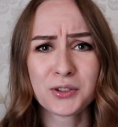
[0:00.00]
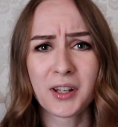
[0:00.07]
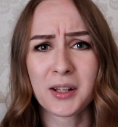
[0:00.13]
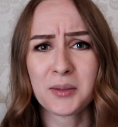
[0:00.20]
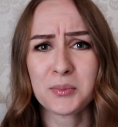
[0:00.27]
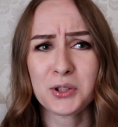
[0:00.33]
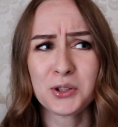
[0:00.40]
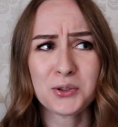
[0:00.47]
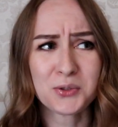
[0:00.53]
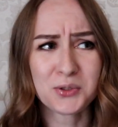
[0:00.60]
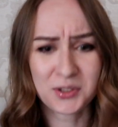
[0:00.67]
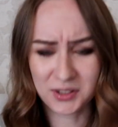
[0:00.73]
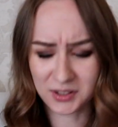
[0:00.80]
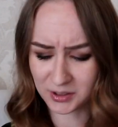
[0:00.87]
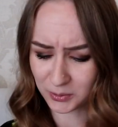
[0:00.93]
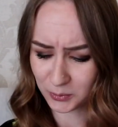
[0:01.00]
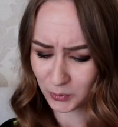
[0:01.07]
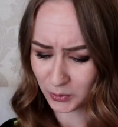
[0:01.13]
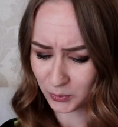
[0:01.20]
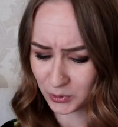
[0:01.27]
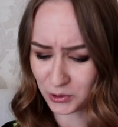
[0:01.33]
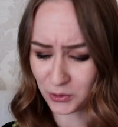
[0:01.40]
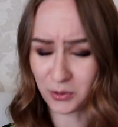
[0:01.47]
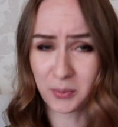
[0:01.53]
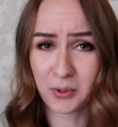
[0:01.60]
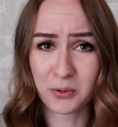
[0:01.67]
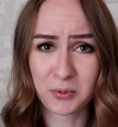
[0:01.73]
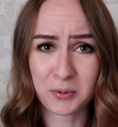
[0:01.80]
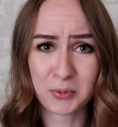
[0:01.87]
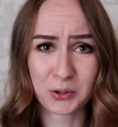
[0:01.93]
can be used when we talk
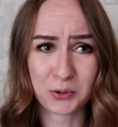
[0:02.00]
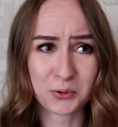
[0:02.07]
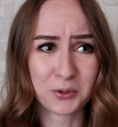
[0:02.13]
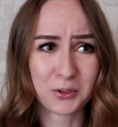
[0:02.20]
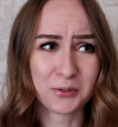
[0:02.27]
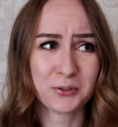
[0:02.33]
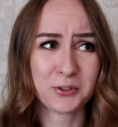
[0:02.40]
about people who are,